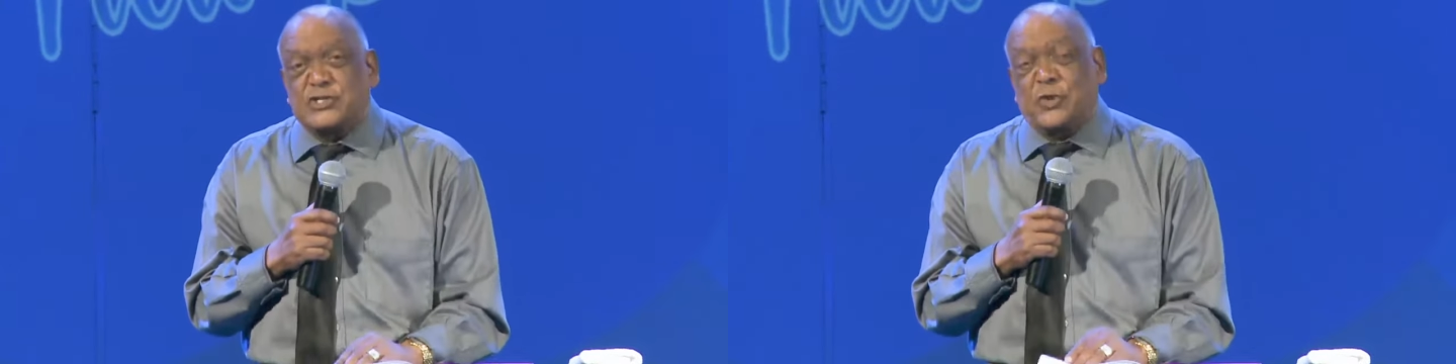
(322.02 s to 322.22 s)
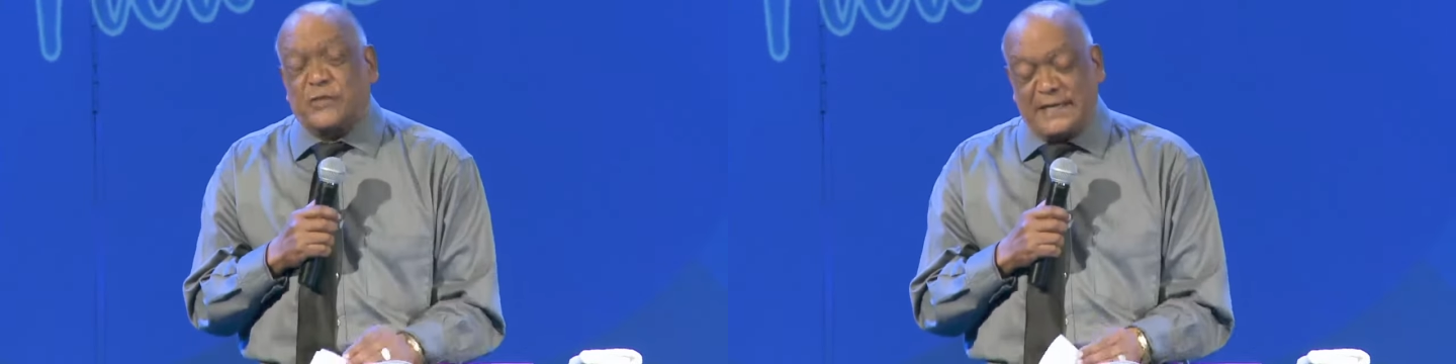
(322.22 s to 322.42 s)

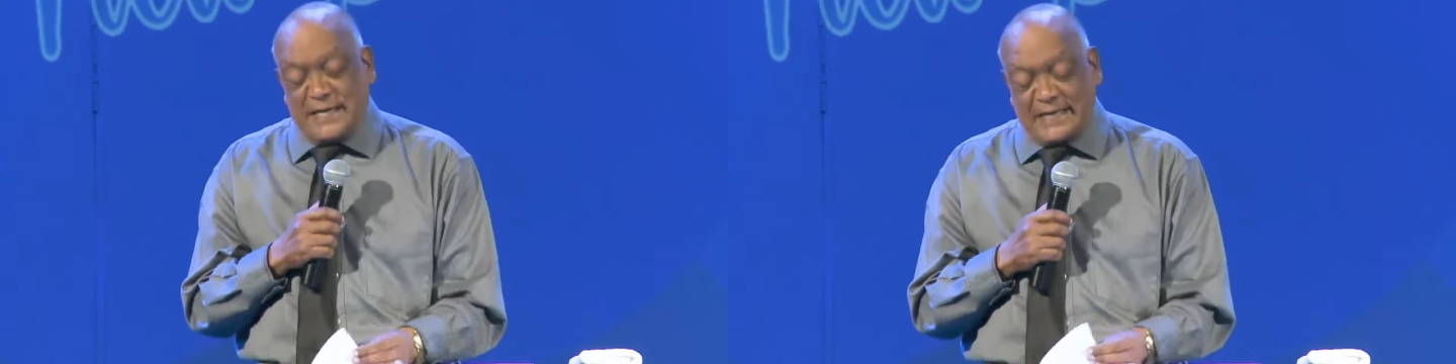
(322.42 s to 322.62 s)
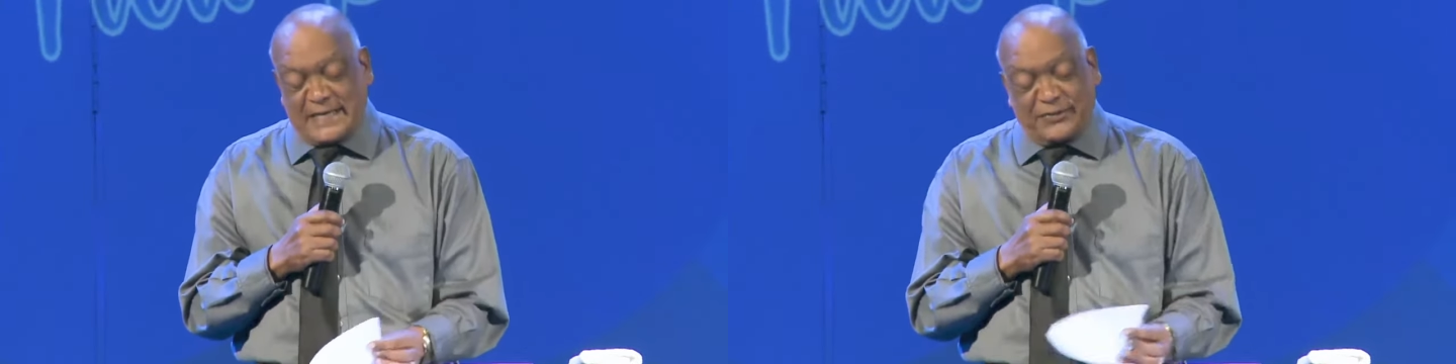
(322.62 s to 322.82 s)
so
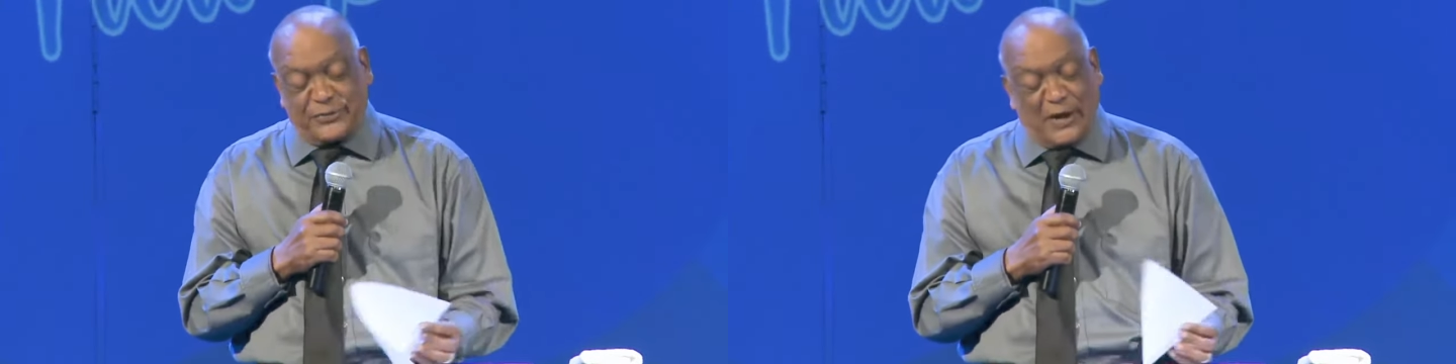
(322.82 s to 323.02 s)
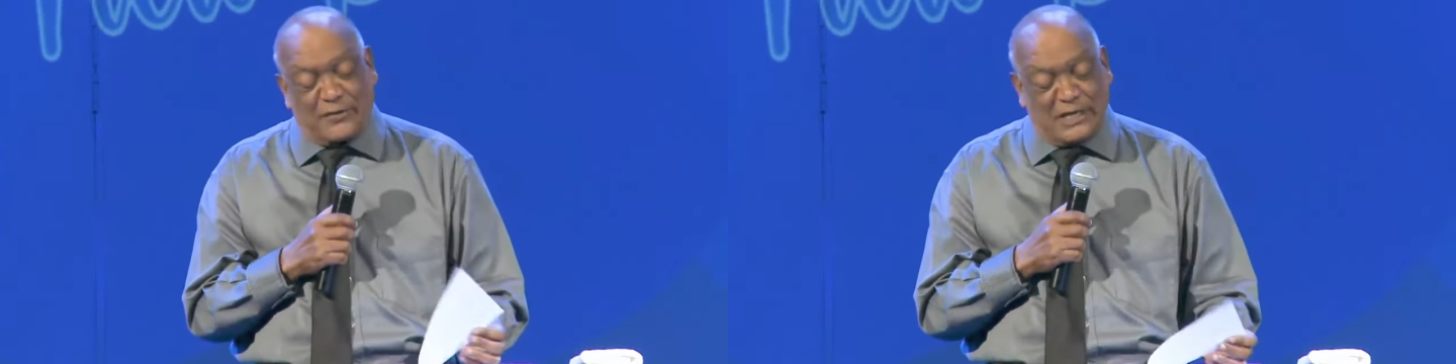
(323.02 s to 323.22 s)
that he can
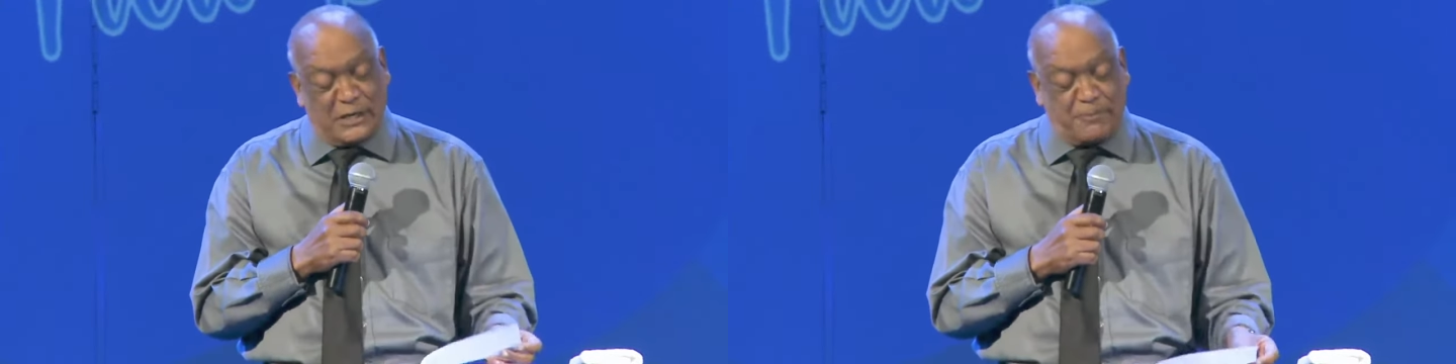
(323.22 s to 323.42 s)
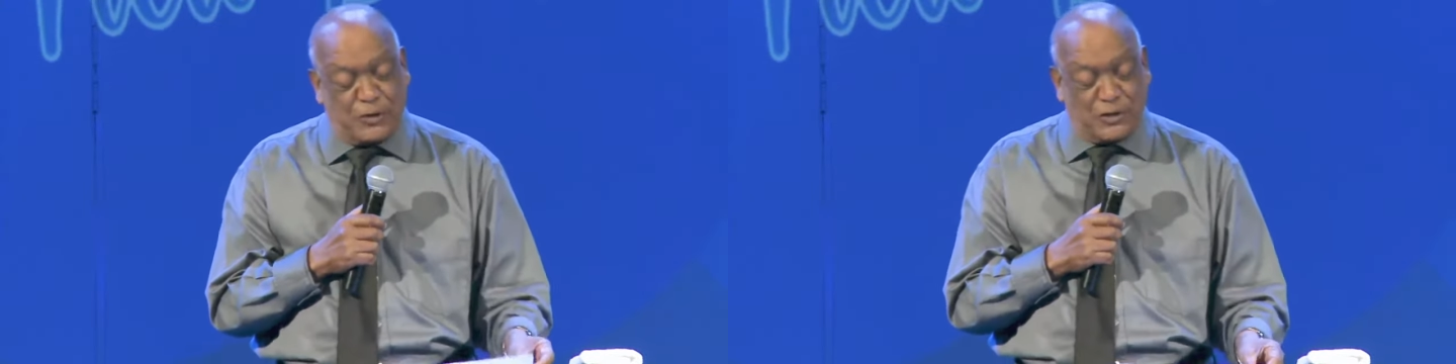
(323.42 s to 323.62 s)

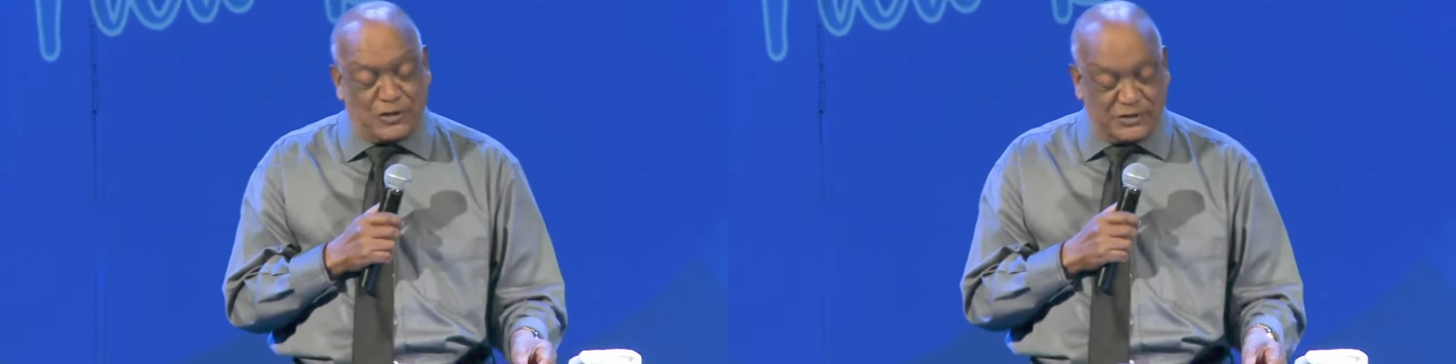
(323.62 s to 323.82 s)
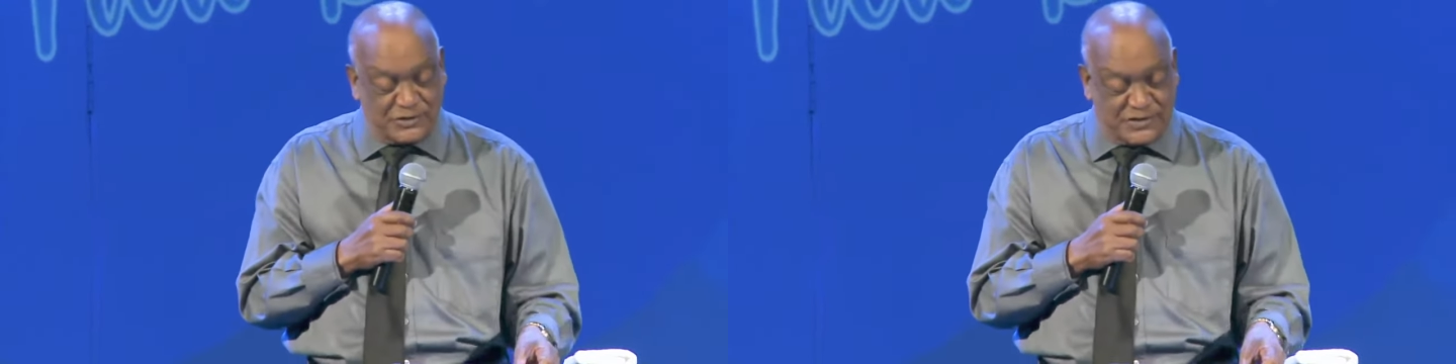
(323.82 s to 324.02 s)
thoroughly
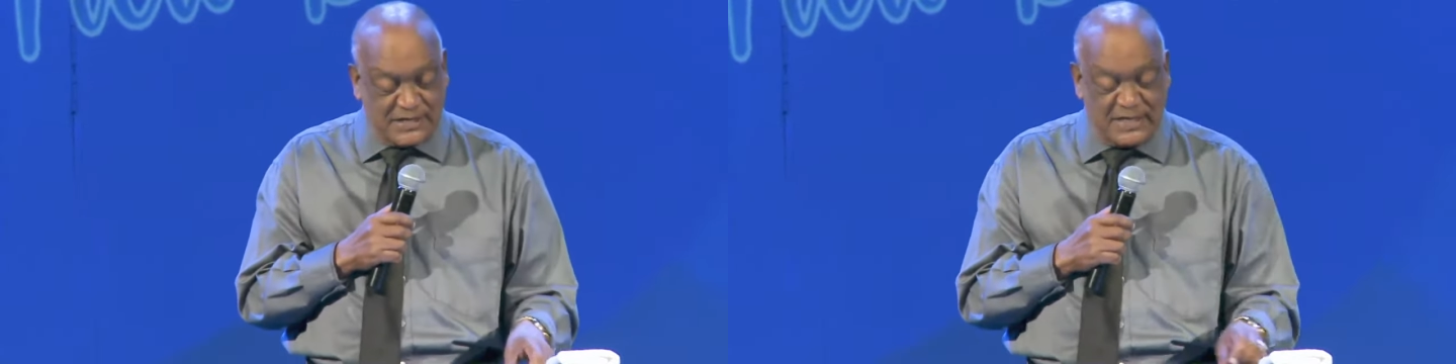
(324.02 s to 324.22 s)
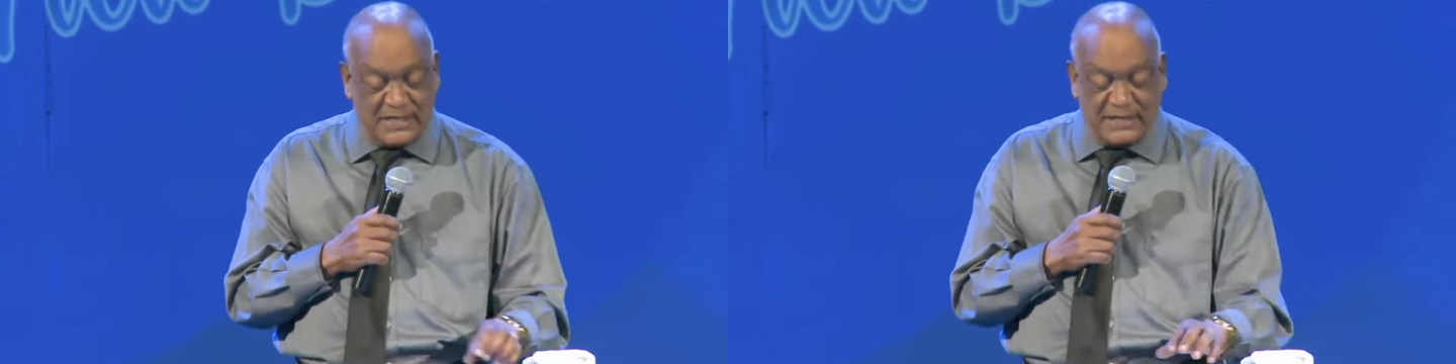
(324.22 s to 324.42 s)

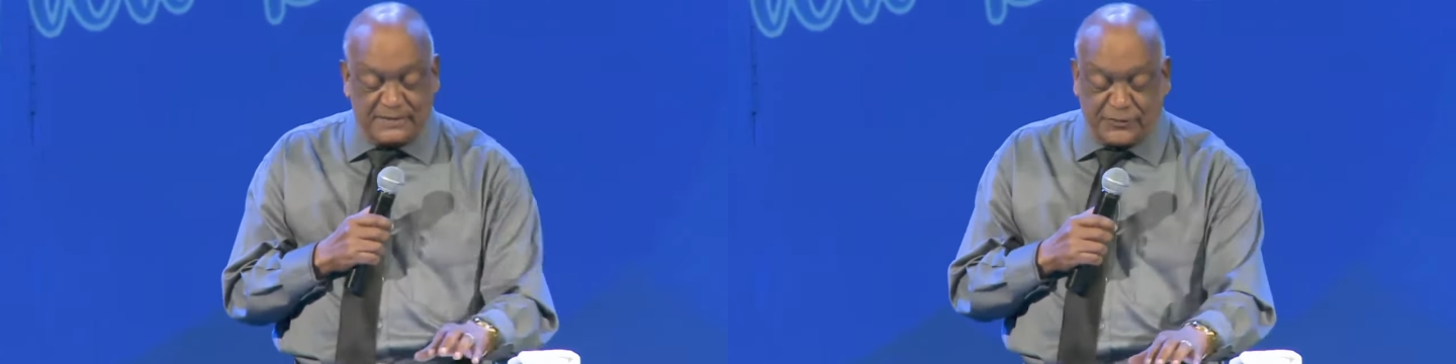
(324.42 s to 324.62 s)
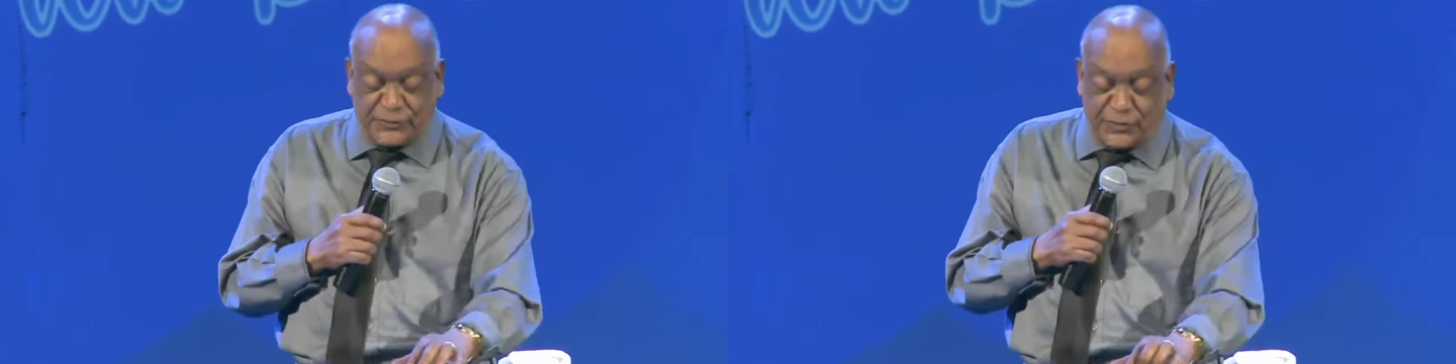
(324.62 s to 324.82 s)
purge
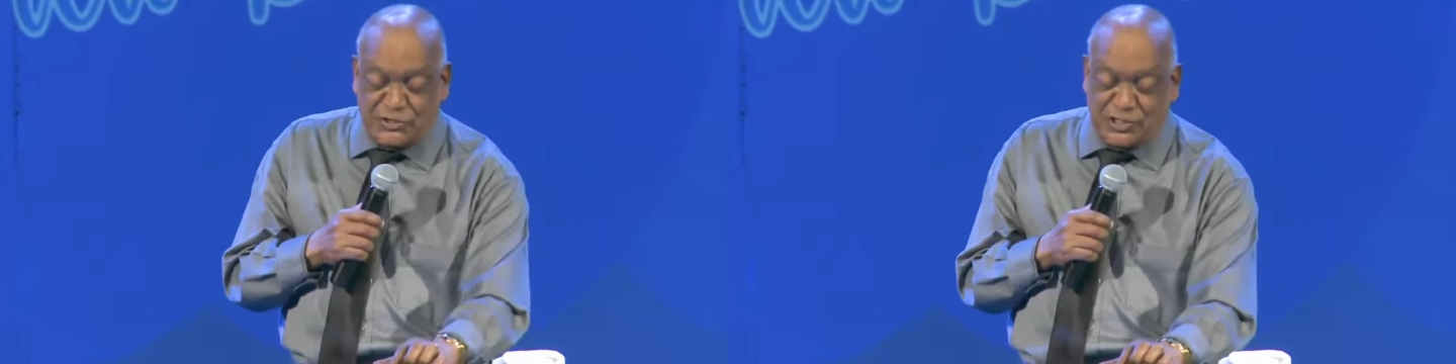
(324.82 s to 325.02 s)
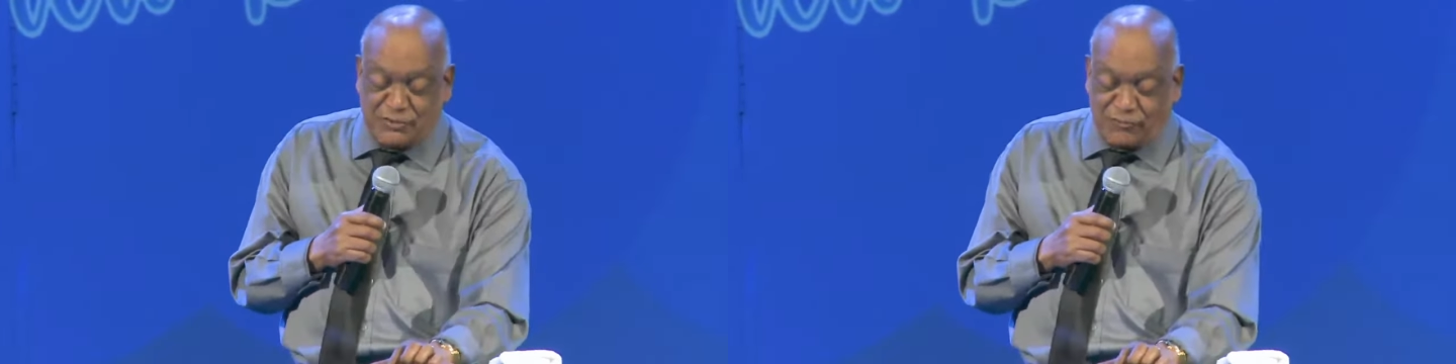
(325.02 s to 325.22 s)
the
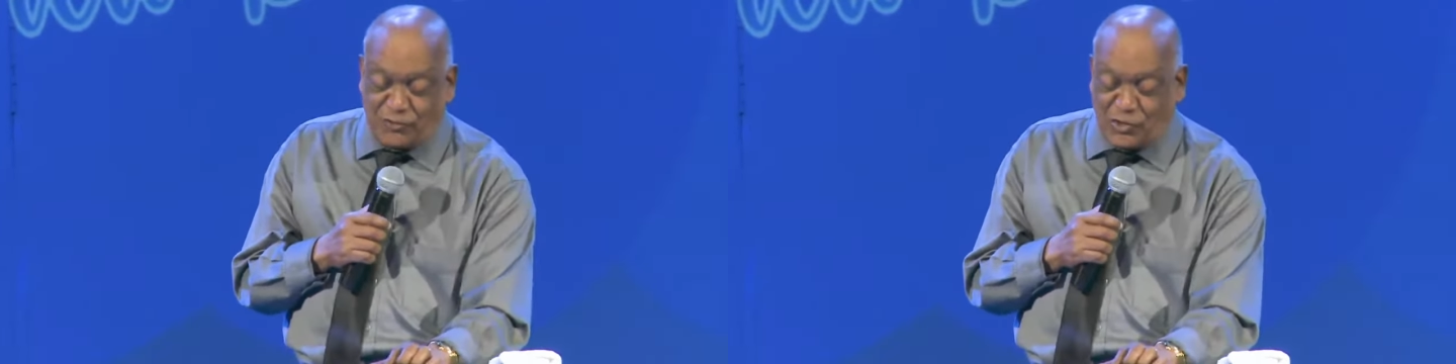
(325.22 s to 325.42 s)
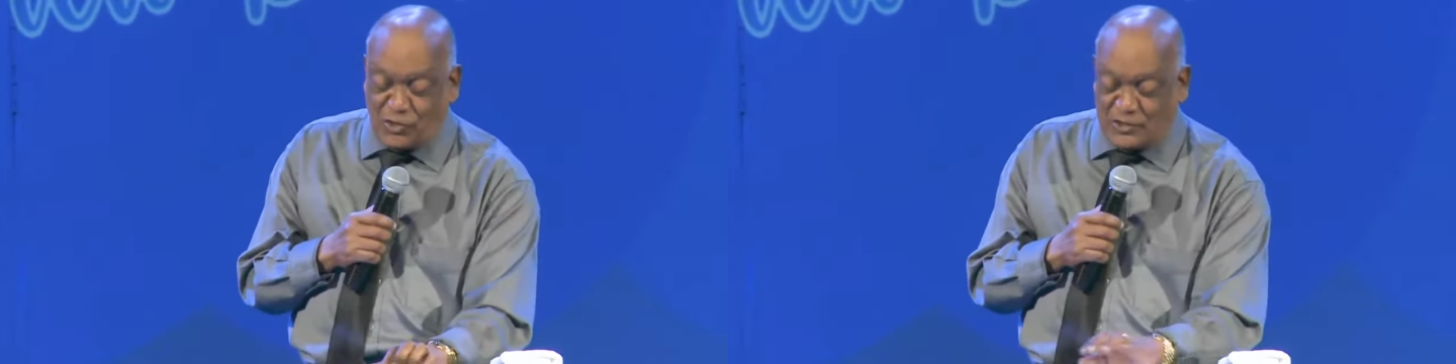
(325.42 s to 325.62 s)
threshing
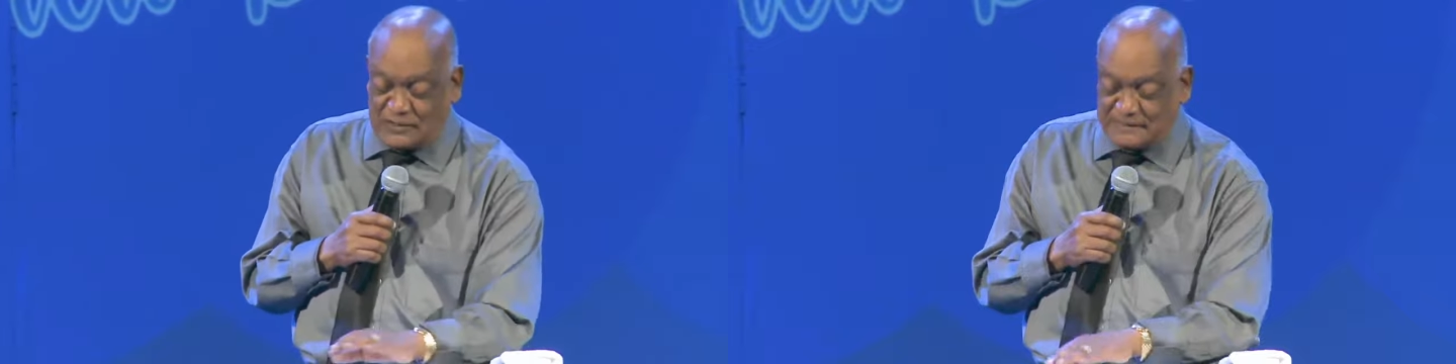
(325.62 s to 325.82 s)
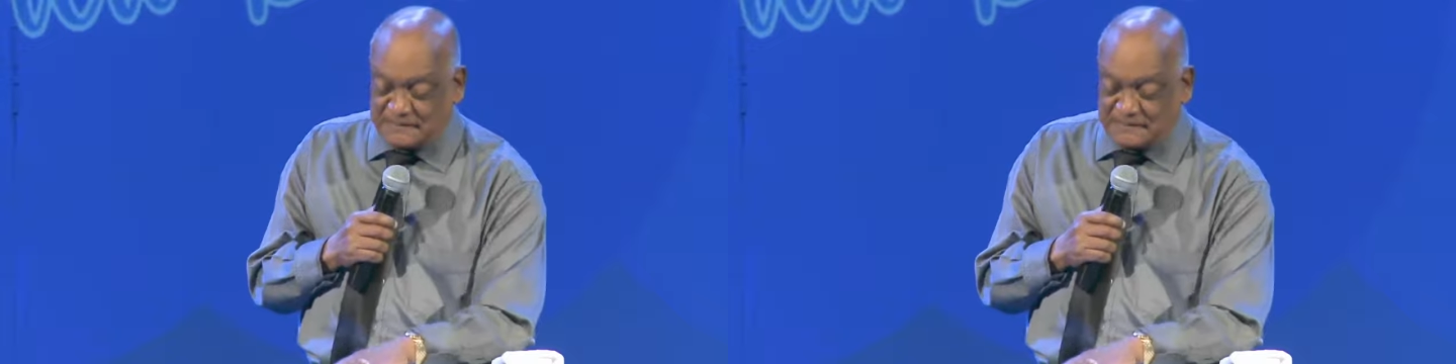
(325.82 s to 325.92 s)
floor.